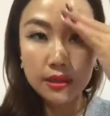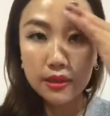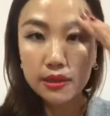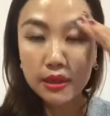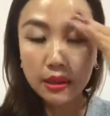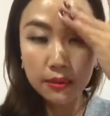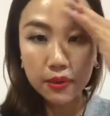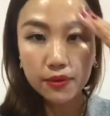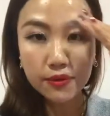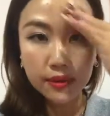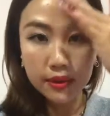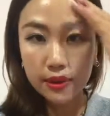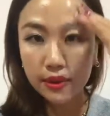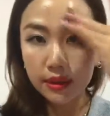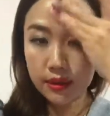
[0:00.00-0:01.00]
Some of
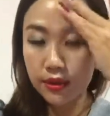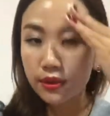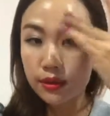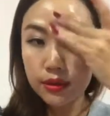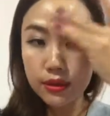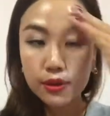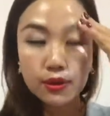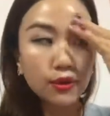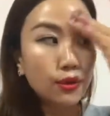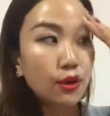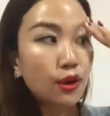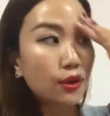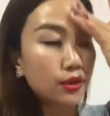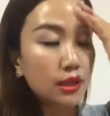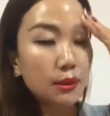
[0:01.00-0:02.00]
the, you know, you
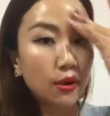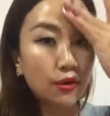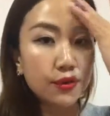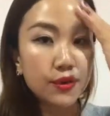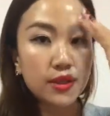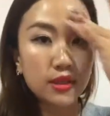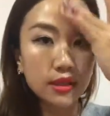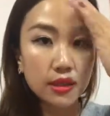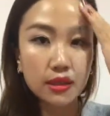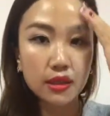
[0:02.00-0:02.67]
go some offices,